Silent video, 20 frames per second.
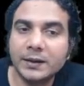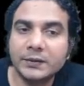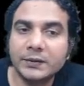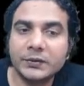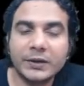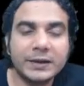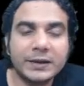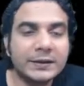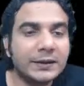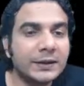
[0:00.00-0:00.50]

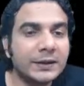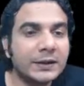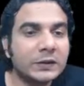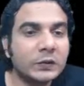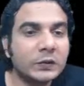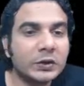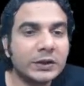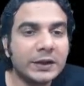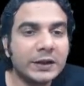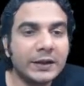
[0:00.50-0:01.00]
So you can see this
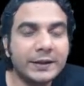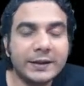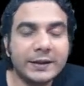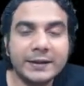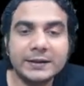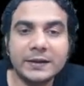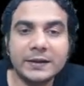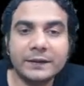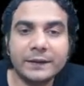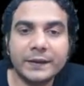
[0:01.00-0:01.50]
was an
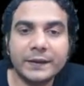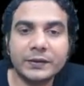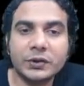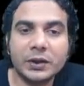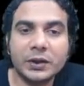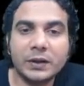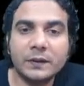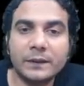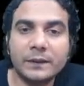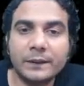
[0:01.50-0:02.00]
increasing
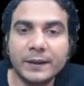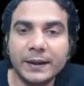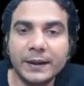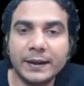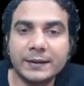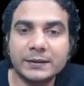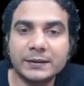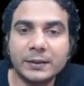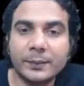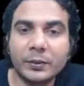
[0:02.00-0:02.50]
function. When
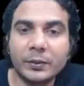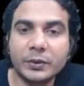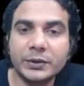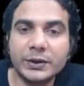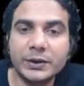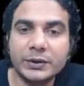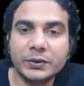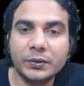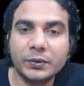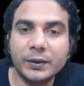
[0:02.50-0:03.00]
x
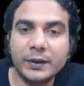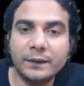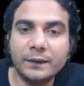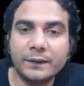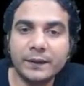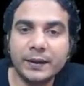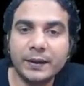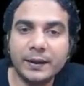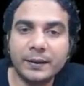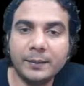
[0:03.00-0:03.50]
approaches to
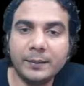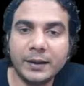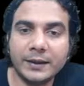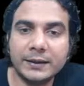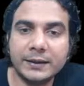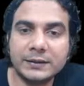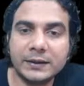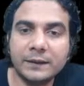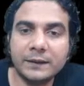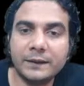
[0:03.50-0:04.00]
infinity,
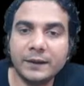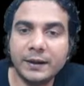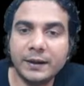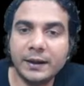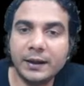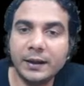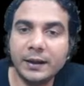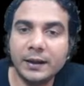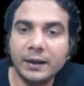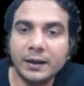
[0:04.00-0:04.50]
minus
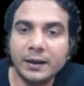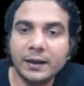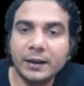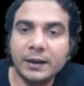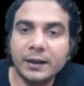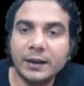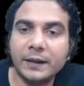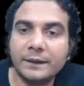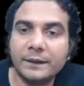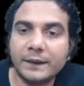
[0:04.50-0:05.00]
infinity,
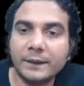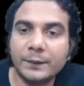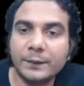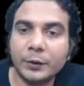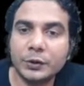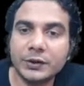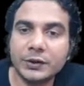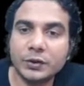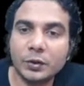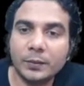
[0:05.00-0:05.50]
f
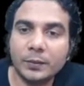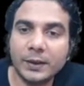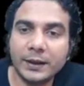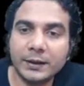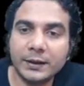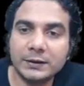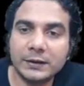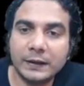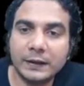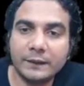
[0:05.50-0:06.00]
approaches to
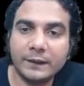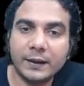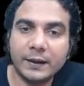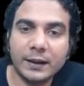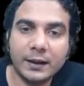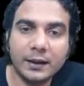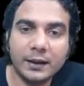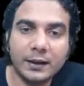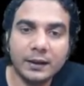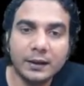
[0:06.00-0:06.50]
minus
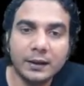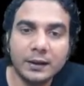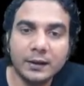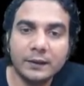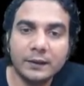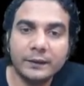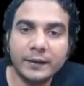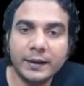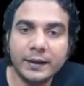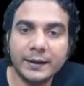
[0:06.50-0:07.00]
infinity.
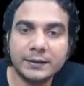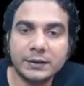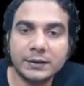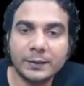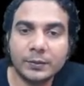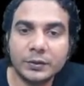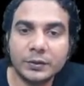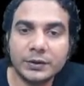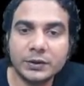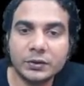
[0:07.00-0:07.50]
When x
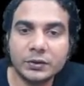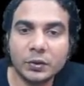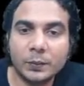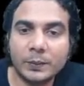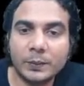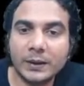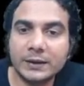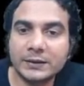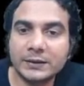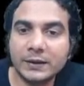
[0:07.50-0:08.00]
approaches to
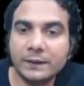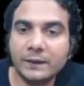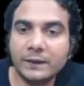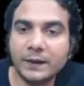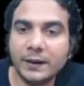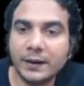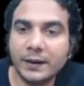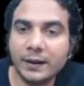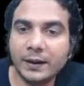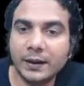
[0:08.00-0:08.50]
plus
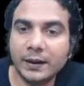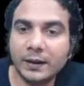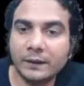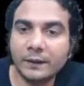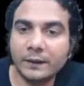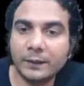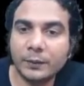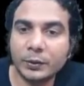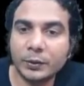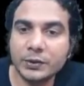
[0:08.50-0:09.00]
infinity,
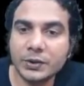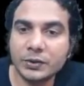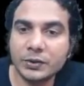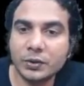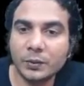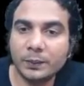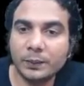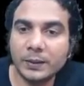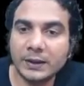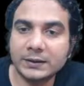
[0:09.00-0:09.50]
f approaches
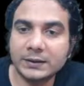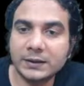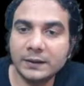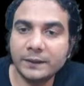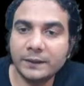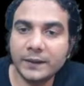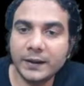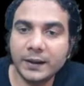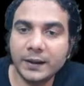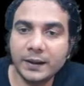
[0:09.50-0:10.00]
to plus
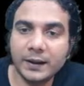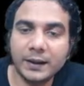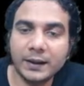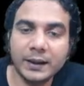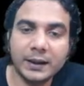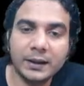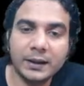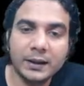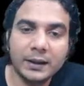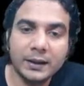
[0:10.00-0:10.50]
infinity,
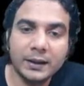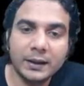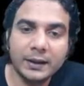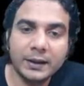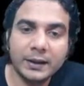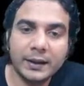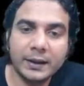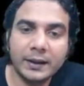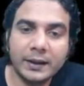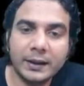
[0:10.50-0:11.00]
right?
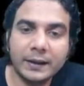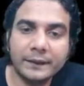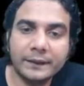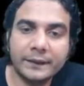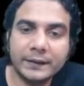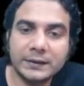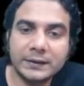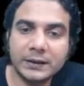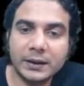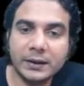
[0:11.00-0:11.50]
And
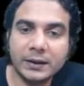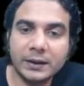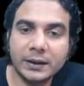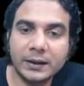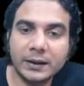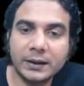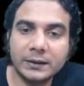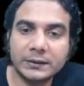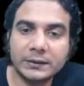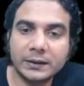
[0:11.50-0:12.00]
f is
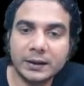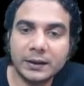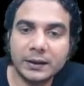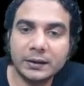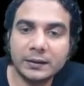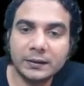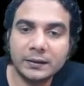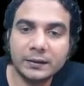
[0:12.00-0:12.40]
continuous, right?